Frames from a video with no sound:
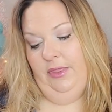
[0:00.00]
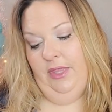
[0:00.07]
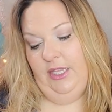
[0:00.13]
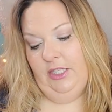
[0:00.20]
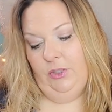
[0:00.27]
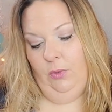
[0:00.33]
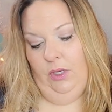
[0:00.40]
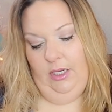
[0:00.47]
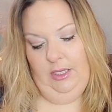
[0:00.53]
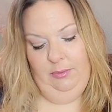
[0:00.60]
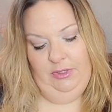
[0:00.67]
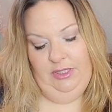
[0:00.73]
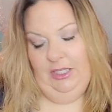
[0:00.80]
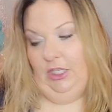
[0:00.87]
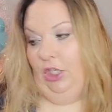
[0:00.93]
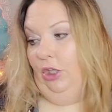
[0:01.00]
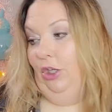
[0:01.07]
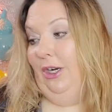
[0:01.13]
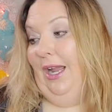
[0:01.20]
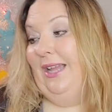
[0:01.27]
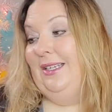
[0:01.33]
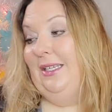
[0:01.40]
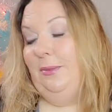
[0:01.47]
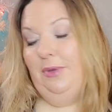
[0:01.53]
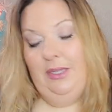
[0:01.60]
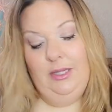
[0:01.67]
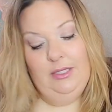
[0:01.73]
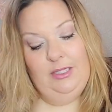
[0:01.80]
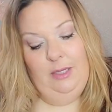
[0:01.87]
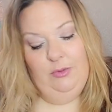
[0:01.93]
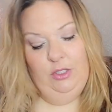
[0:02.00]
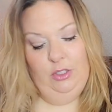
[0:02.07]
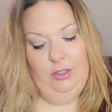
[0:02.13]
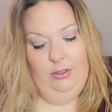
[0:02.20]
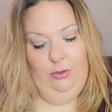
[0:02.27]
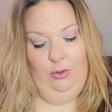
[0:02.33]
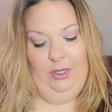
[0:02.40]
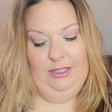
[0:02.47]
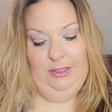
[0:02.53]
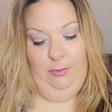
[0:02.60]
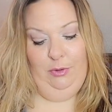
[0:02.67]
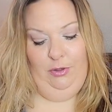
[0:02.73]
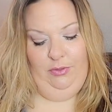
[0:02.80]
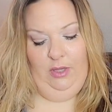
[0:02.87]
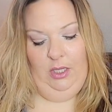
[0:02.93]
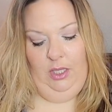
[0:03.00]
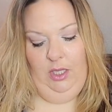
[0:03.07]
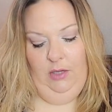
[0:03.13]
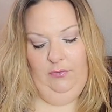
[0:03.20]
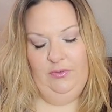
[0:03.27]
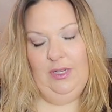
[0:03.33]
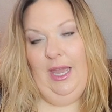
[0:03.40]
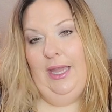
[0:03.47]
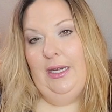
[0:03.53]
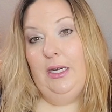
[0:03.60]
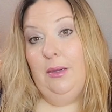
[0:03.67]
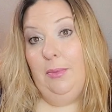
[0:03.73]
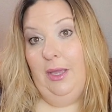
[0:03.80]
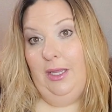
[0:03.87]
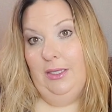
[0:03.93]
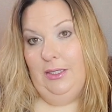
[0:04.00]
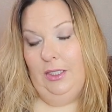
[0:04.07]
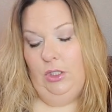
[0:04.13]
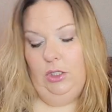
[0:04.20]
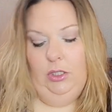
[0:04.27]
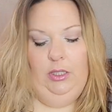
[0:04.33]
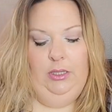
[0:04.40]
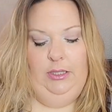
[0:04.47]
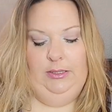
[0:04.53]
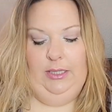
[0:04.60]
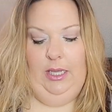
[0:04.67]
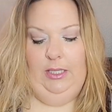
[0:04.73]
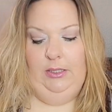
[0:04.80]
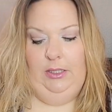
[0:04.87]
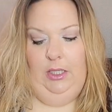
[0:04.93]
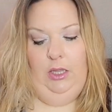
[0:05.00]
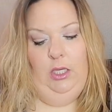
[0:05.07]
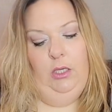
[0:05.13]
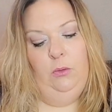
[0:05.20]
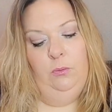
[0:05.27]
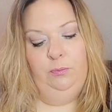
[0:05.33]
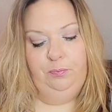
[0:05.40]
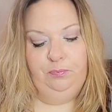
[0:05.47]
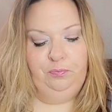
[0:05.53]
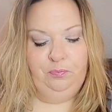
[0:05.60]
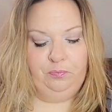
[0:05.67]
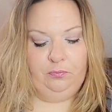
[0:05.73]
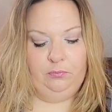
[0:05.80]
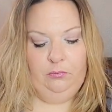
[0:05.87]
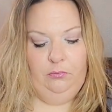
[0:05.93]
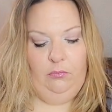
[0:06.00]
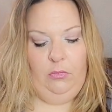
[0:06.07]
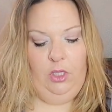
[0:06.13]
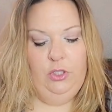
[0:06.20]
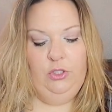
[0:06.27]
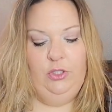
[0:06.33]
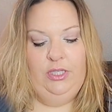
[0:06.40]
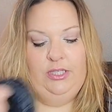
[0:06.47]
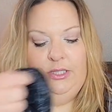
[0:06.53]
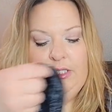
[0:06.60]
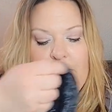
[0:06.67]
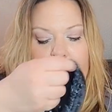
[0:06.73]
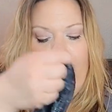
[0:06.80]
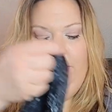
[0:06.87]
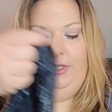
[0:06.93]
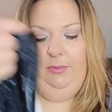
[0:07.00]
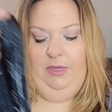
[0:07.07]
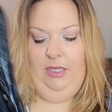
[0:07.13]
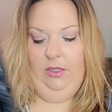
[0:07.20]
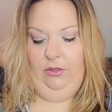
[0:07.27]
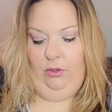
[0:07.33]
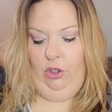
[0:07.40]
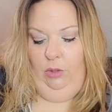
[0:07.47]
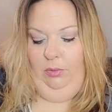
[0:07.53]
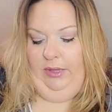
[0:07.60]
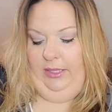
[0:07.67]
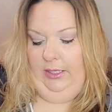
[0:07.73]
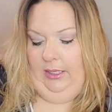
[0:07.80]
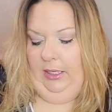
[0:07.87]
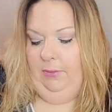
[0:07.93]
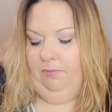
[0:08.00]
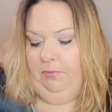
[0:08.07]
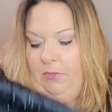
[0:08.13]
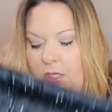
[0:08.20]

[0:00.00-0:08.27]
This one in particular, I did pick this up to do as a birthday gift. I didn't pay attention to the sizing though. So this is supposed to be a throw blanket